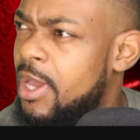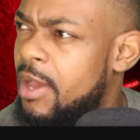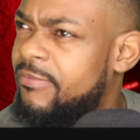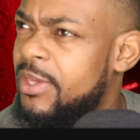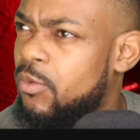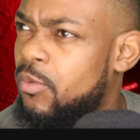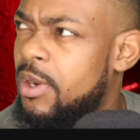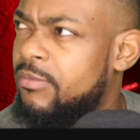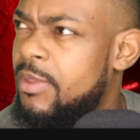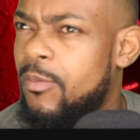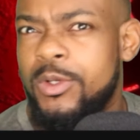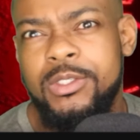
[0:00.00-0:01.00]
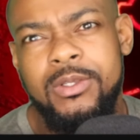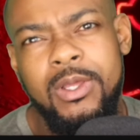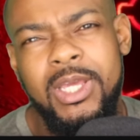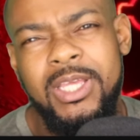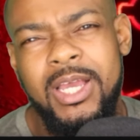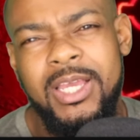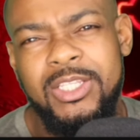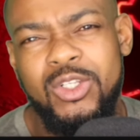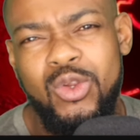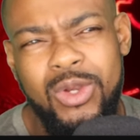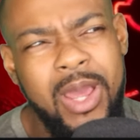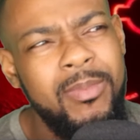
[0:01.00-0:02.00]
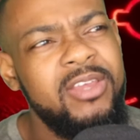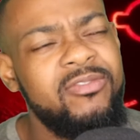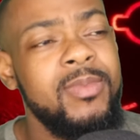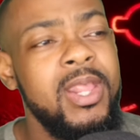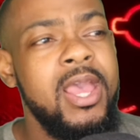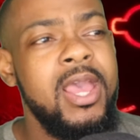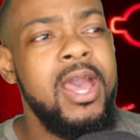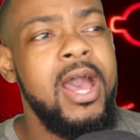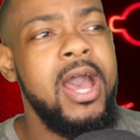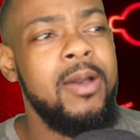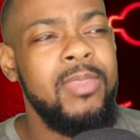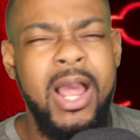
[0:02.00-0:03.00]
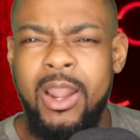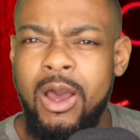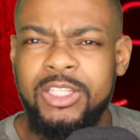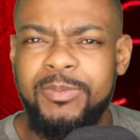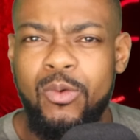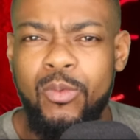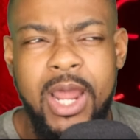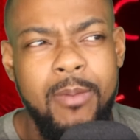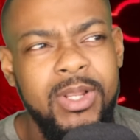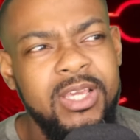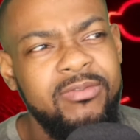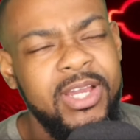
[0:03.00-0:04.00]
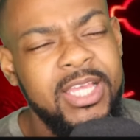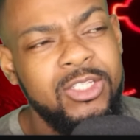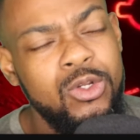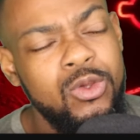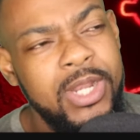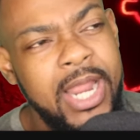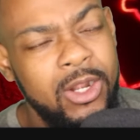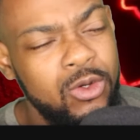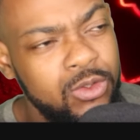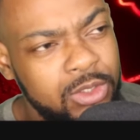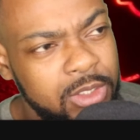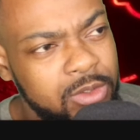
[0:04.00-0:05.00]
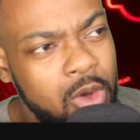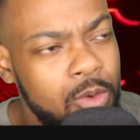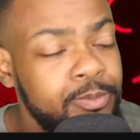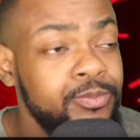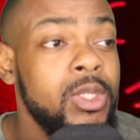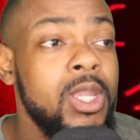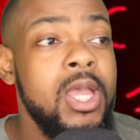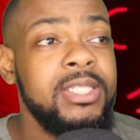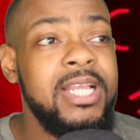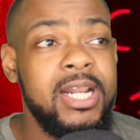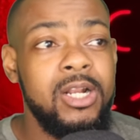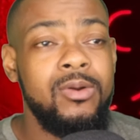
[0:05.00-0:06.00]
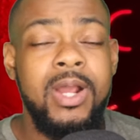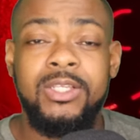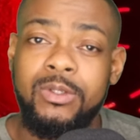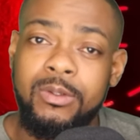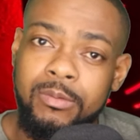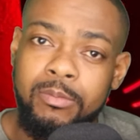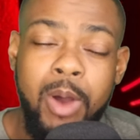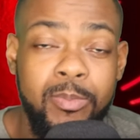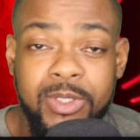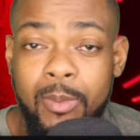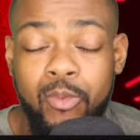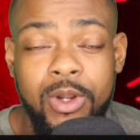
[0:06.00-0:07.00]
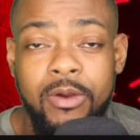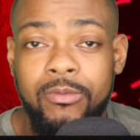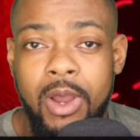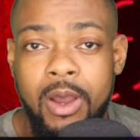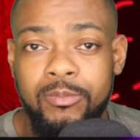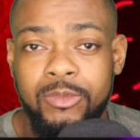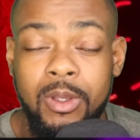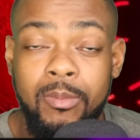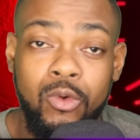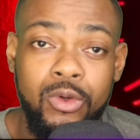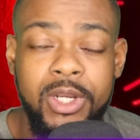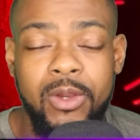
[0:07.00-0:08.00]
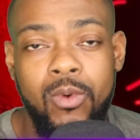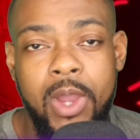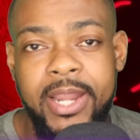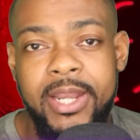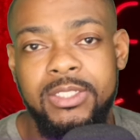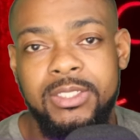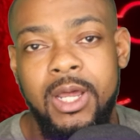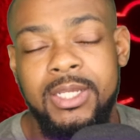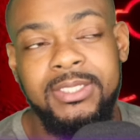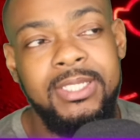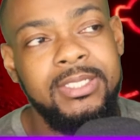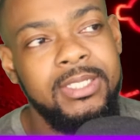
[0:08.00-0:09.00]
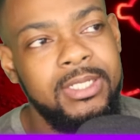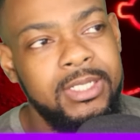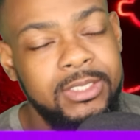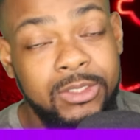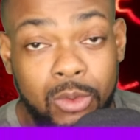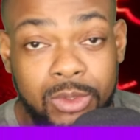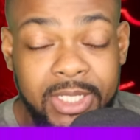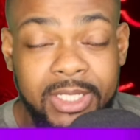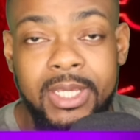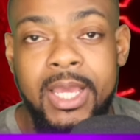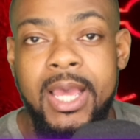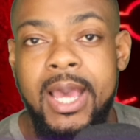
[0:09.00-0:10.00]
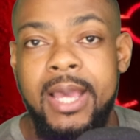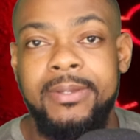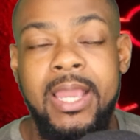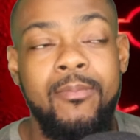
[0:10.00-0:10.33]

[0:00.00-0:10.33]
vividly. I think one of them was against Luton, I believe. That last minute win, I believe, against Luton at Luton's home. Declan Rice pops up with some good headers last season. So did